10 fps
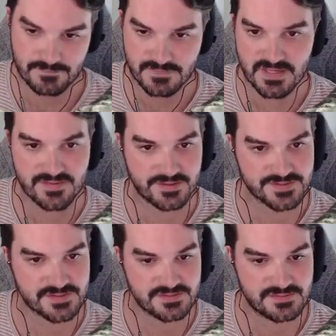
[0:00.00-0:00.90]
yeah, that'll
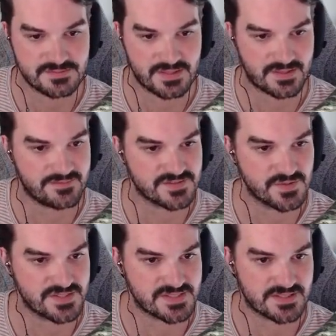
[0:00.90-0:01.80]
do. That covers all
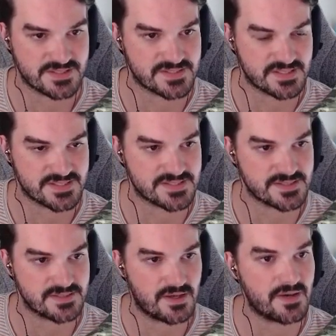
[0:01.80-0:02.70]
these areas
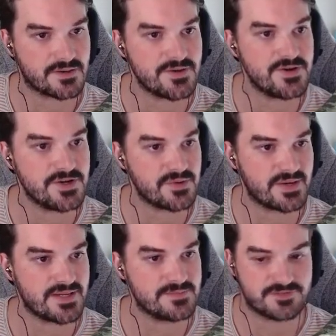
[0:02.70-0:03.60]
nicely. Oh no, I
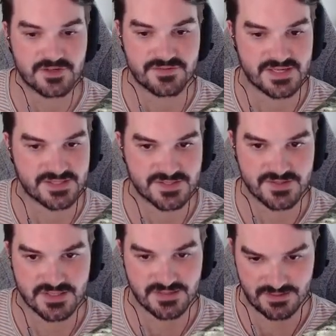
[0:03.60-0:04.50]
need them for over here too
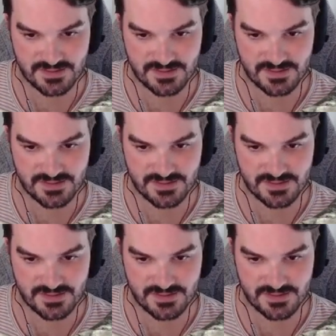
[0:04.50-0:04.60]
now.